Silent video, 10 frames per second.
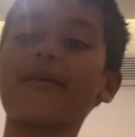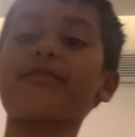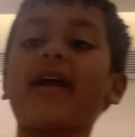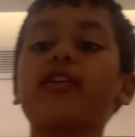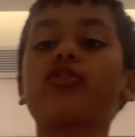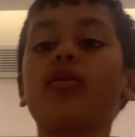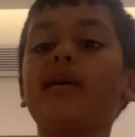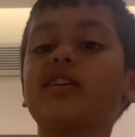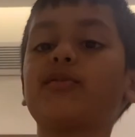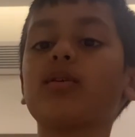thanks so
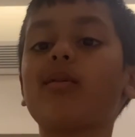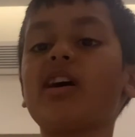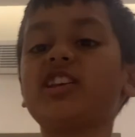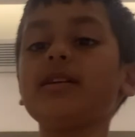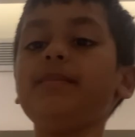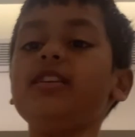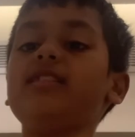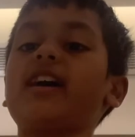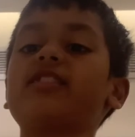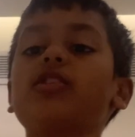much for watching. Please
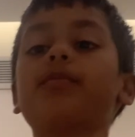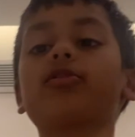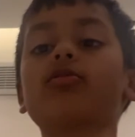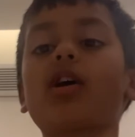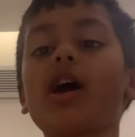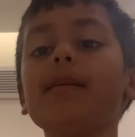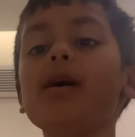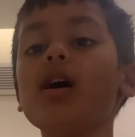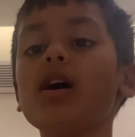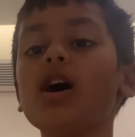like, subscribe.
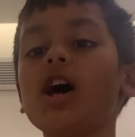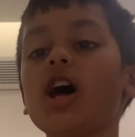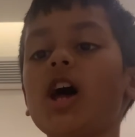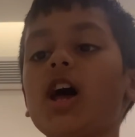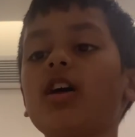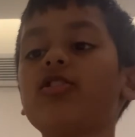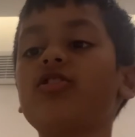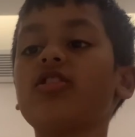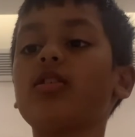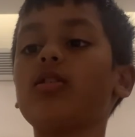
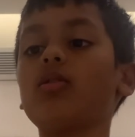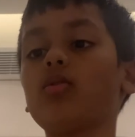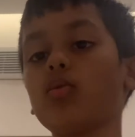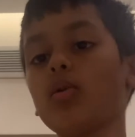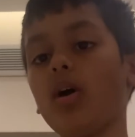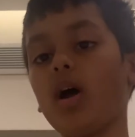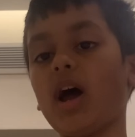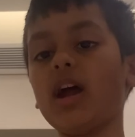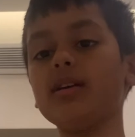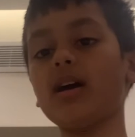
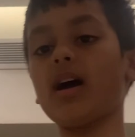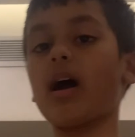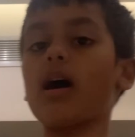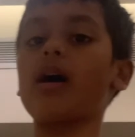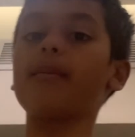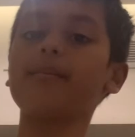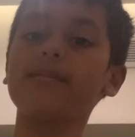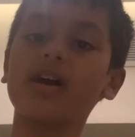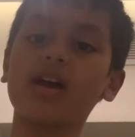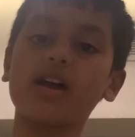
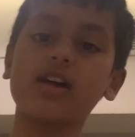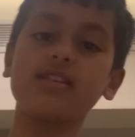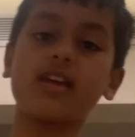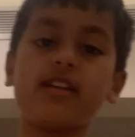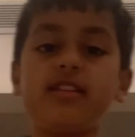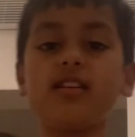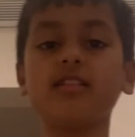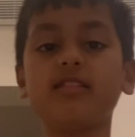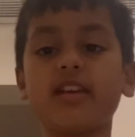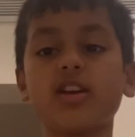I didn't
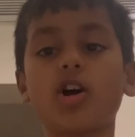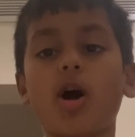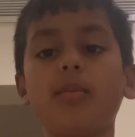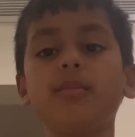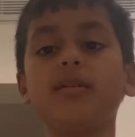say comment